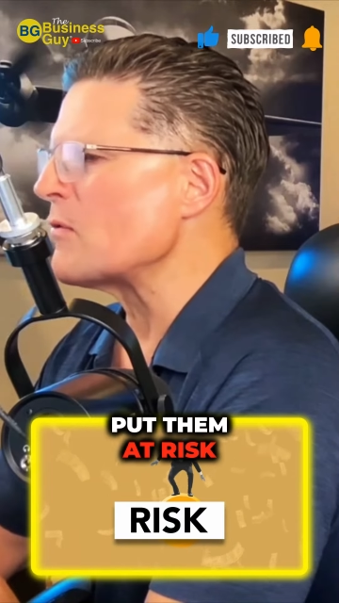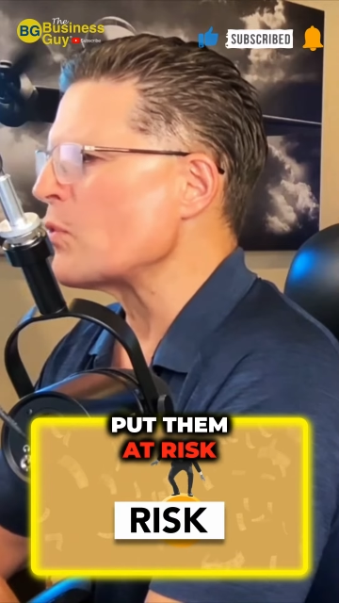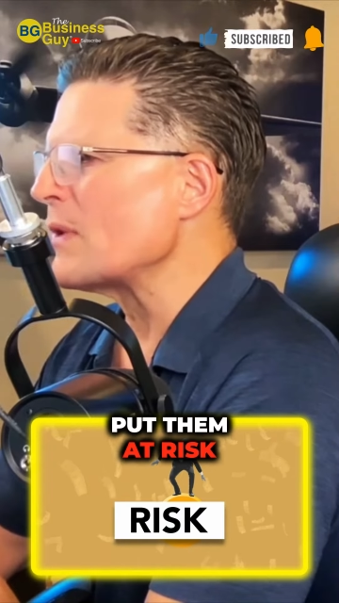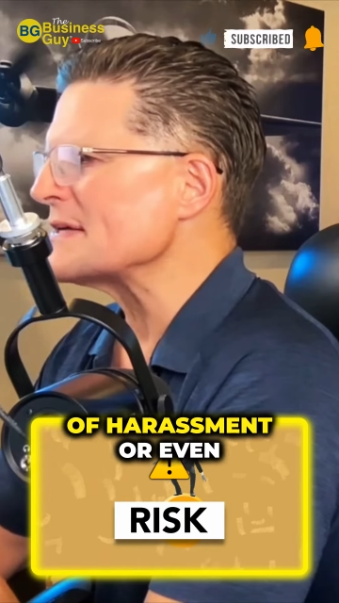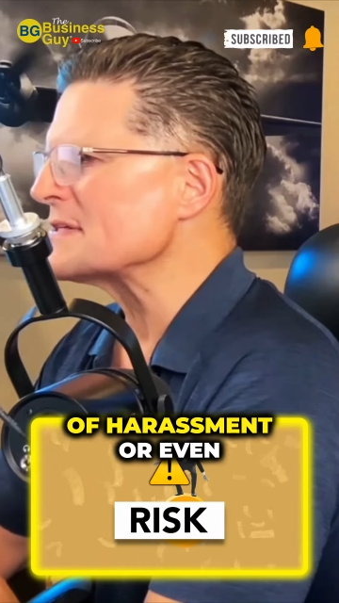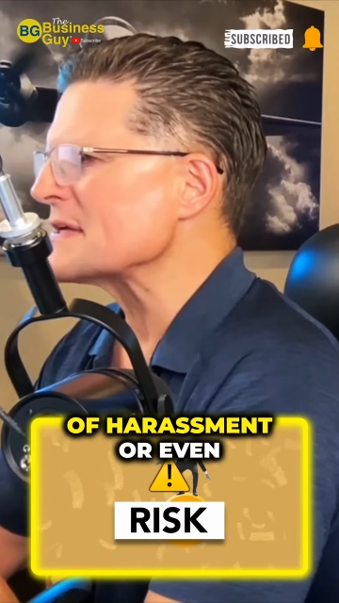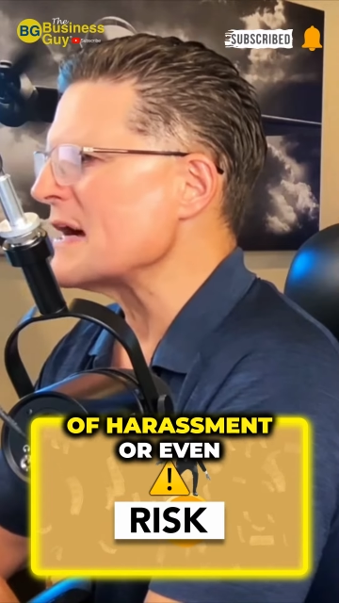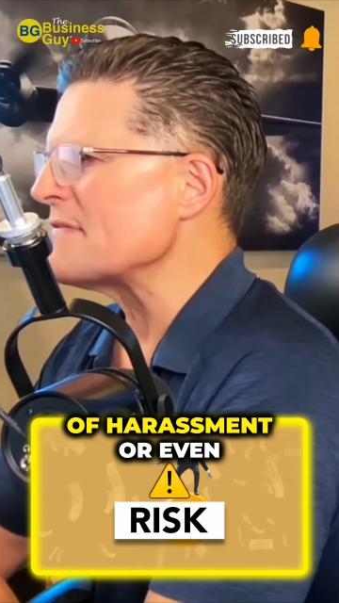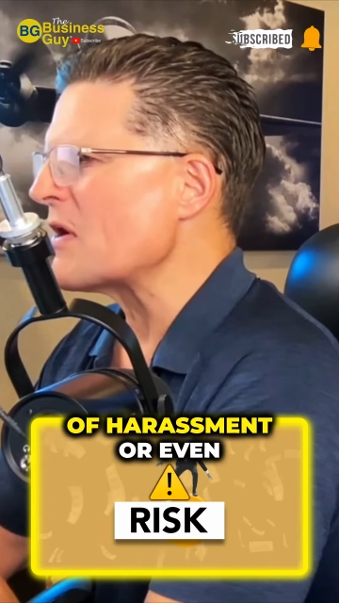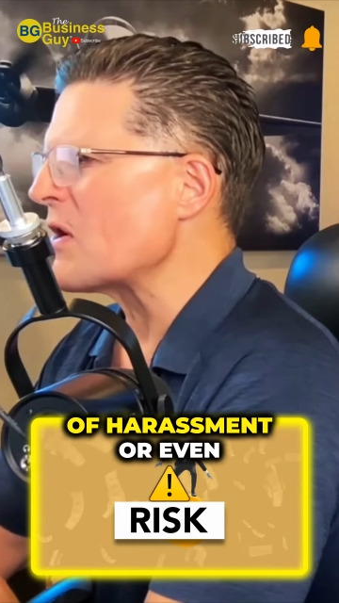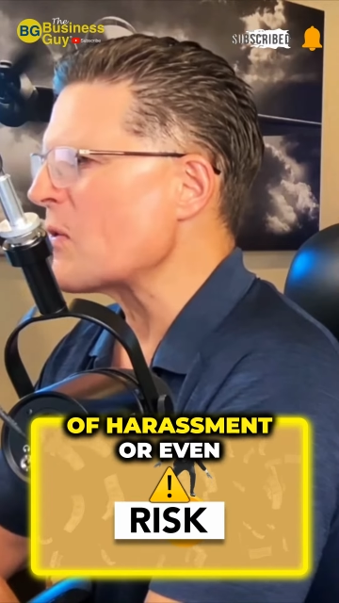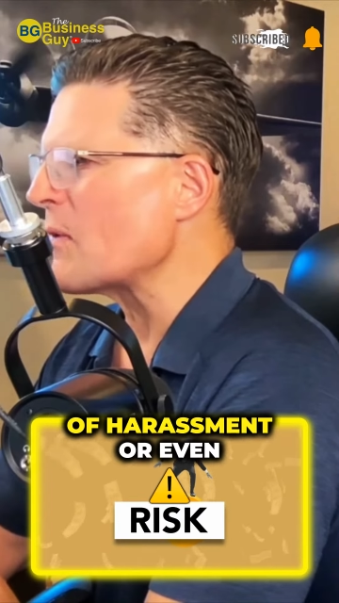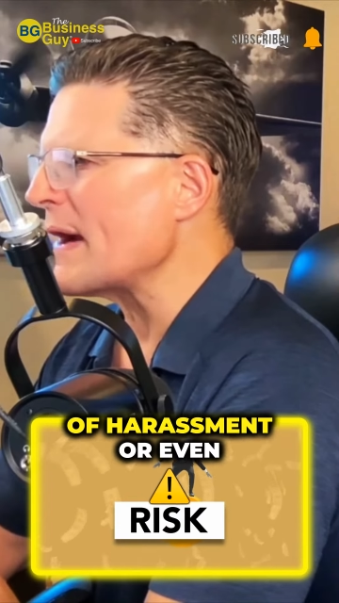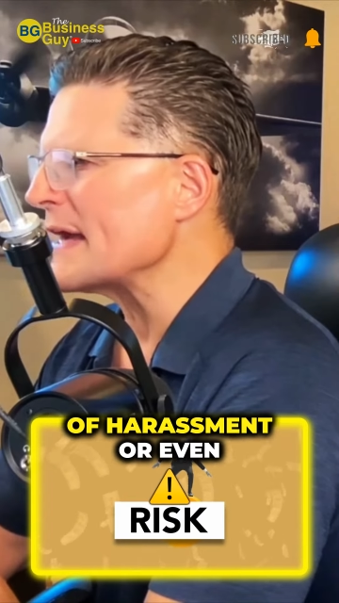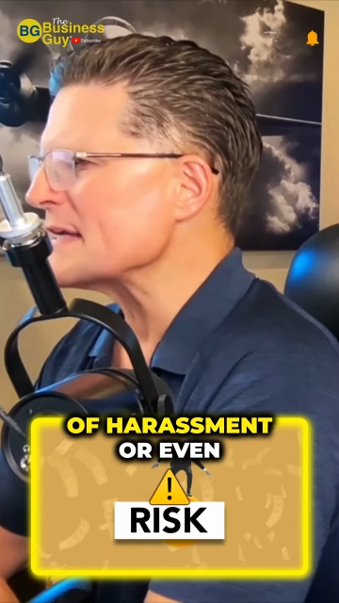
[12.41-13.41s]
risk of
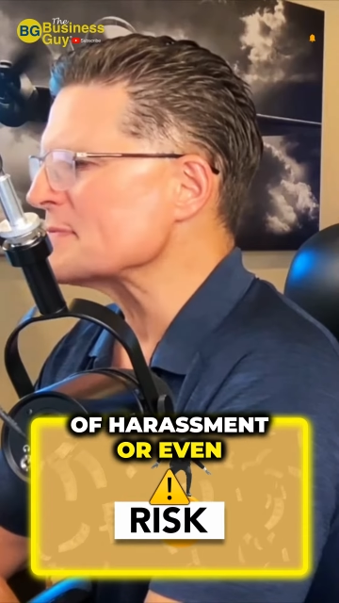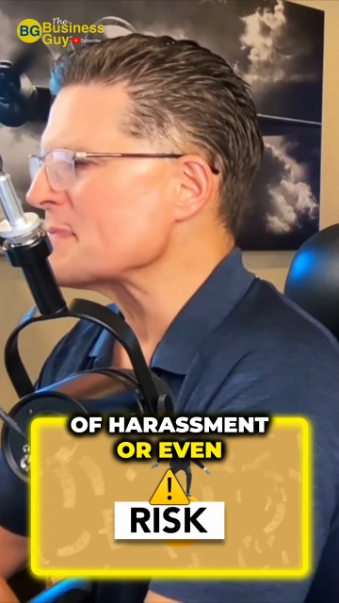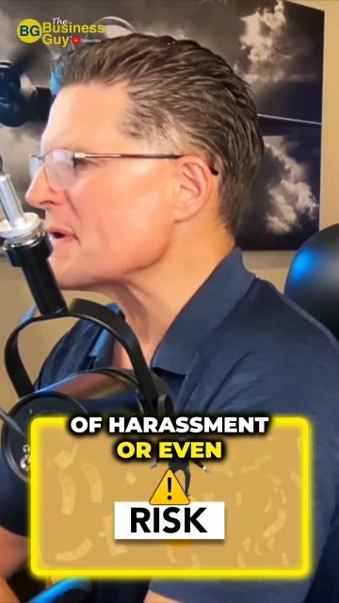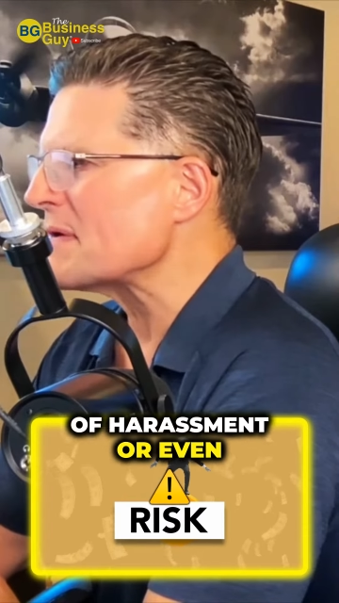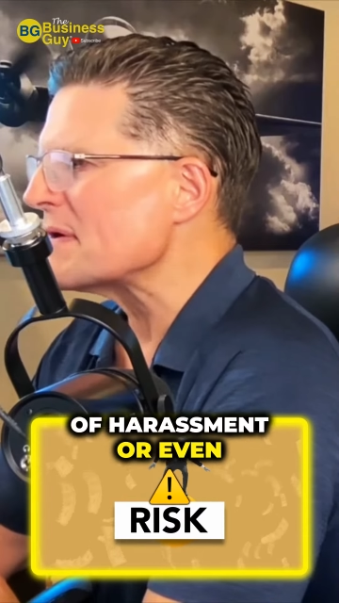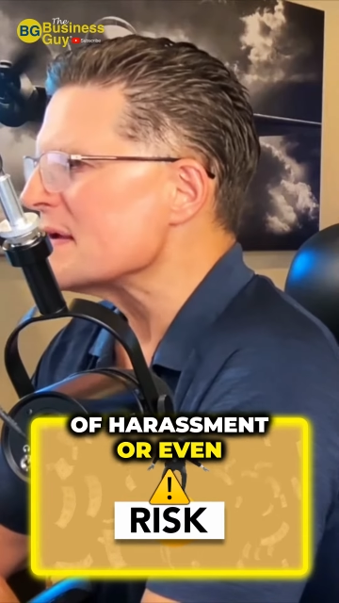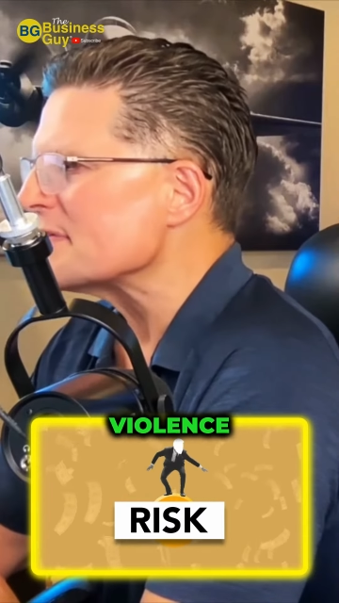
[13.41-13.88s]
harassment or even